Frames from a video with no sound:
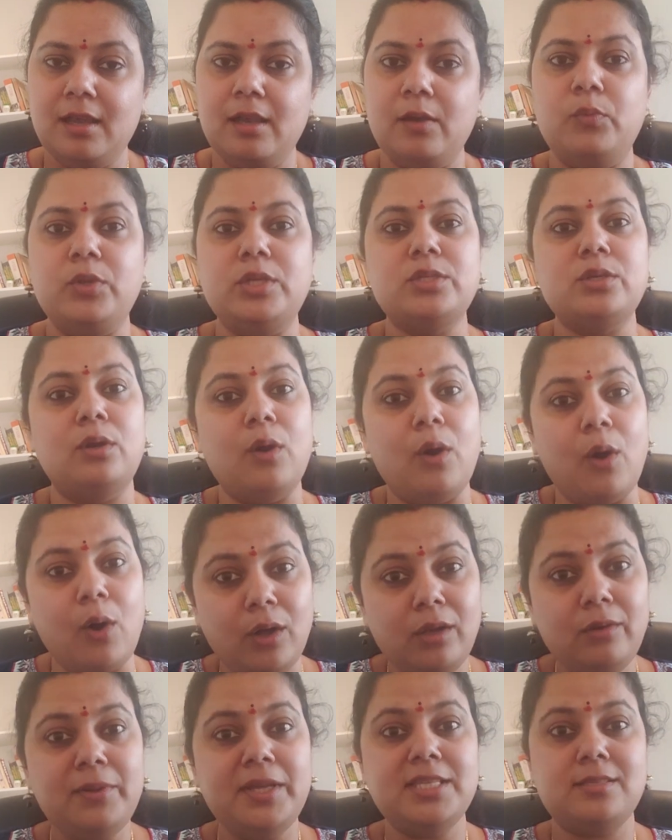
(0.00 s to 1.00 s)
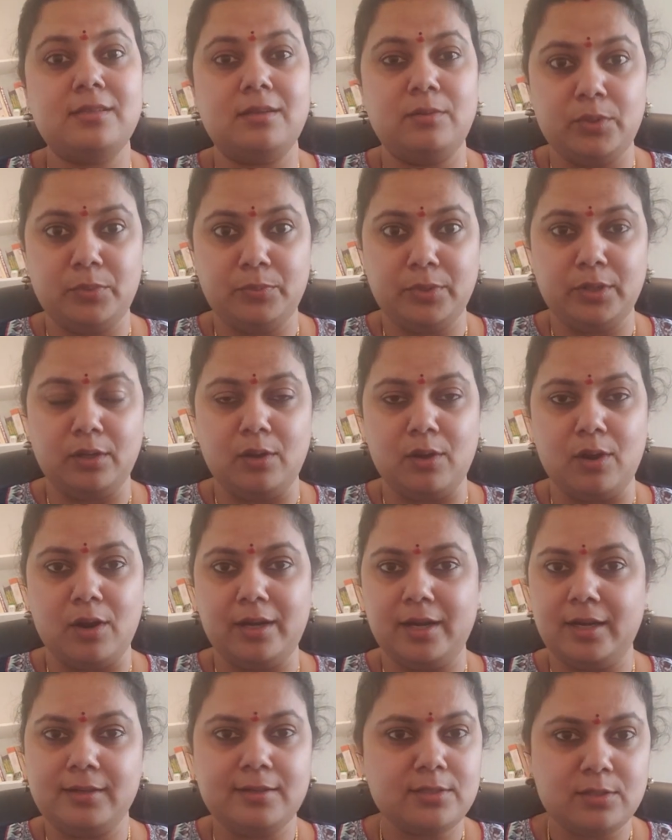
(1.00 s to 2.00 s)
We should always remember
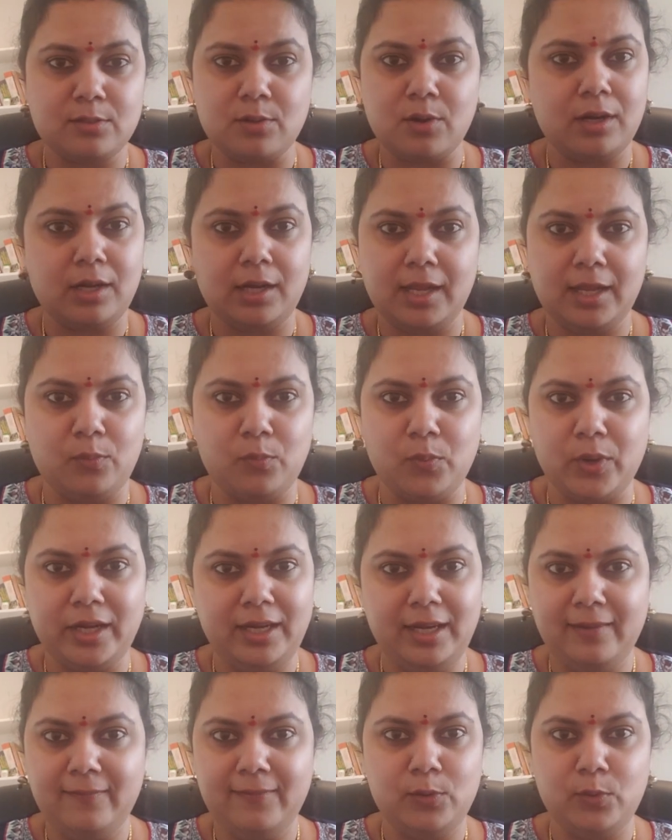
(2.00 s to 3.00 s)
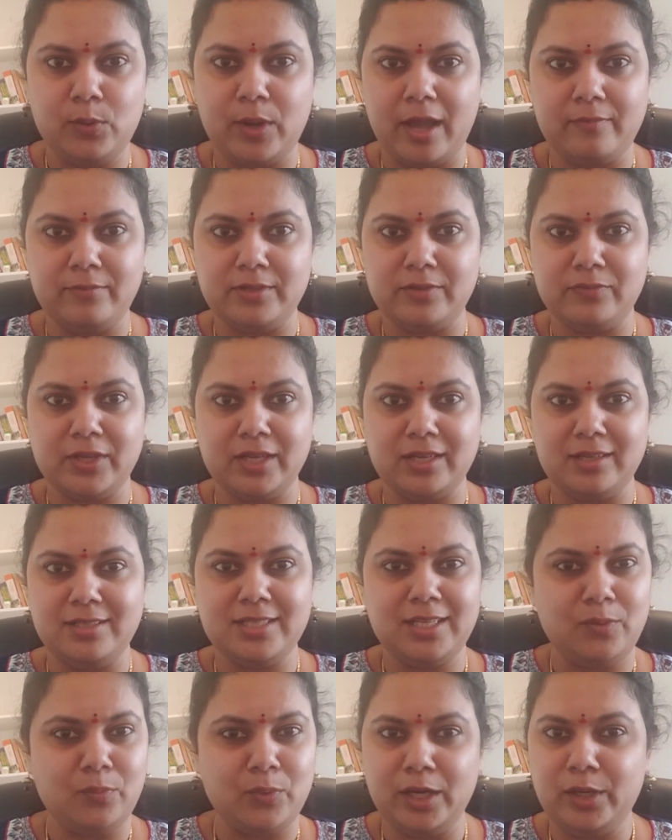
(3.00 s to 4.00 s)
God. It is not like only you have
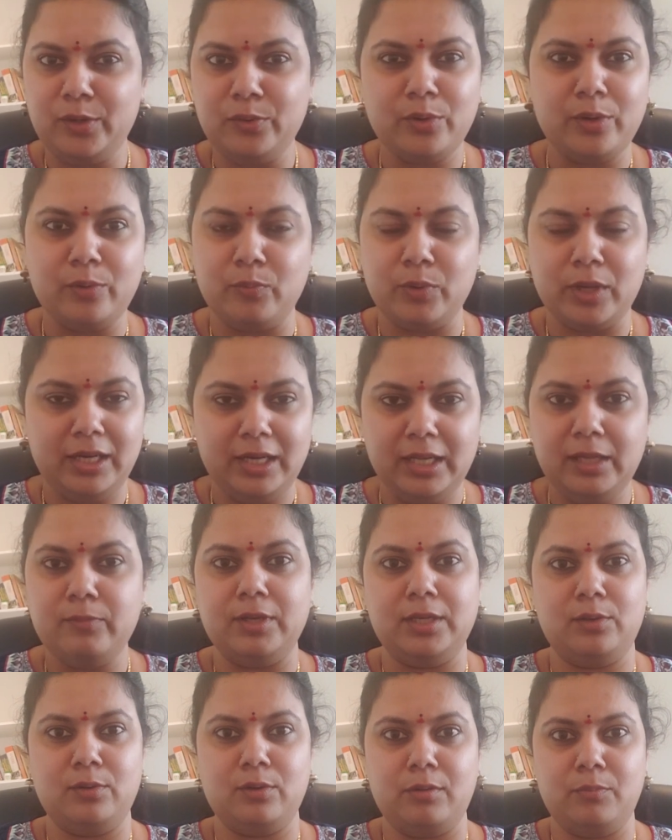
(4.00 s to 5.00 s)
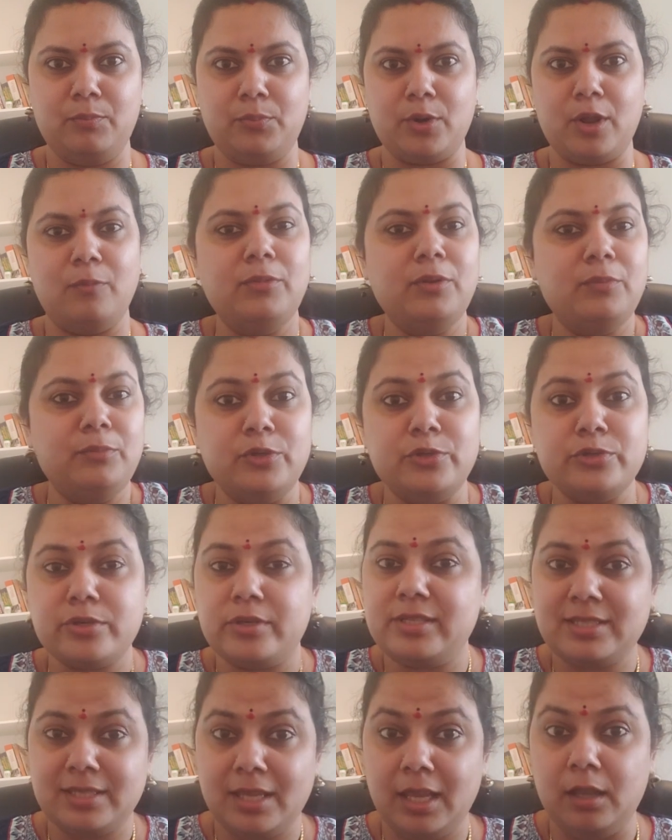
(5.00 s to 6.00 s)
difficulty, only when you're in problem, you
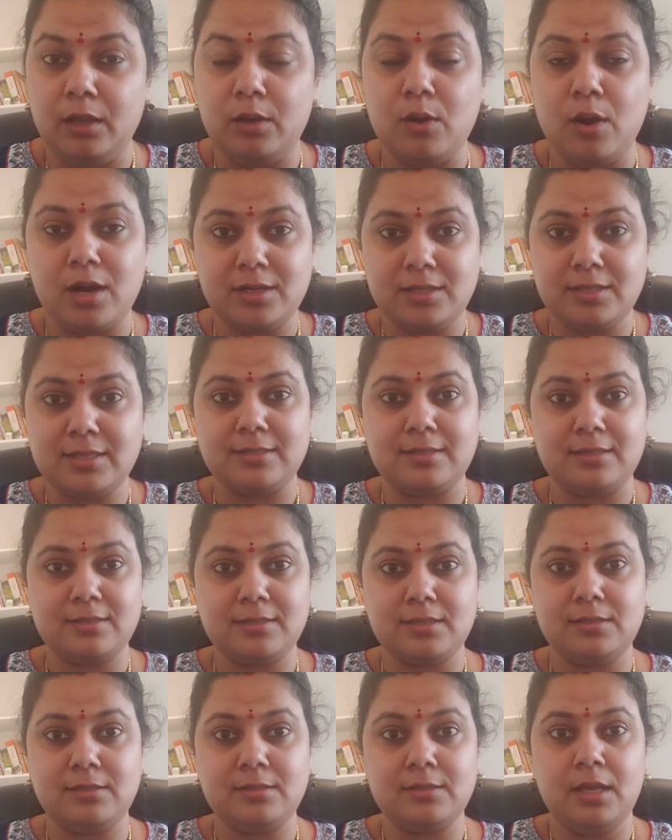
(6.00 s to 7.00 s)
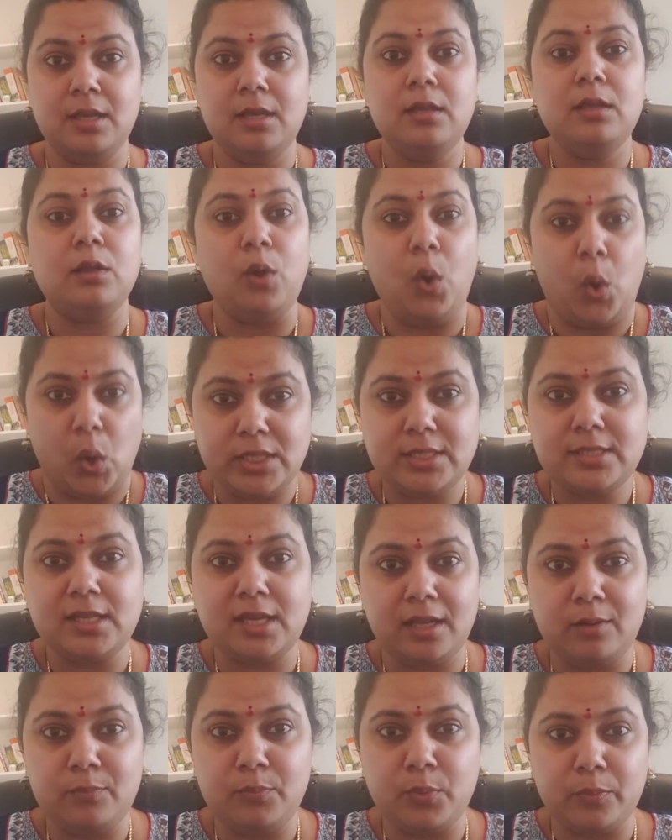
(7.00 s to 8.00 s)
should seek God's assistance, God's
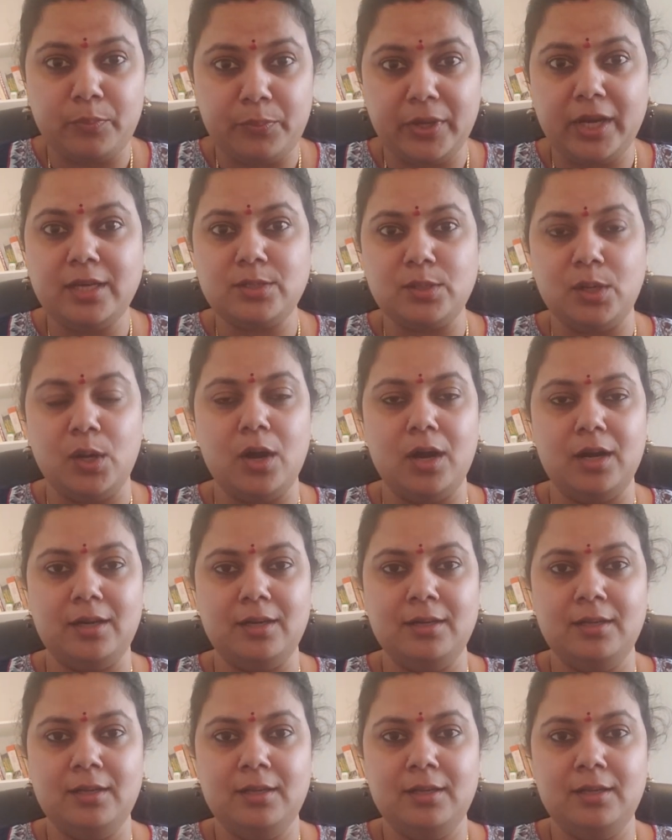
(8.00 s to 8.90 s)
help, or pray to God.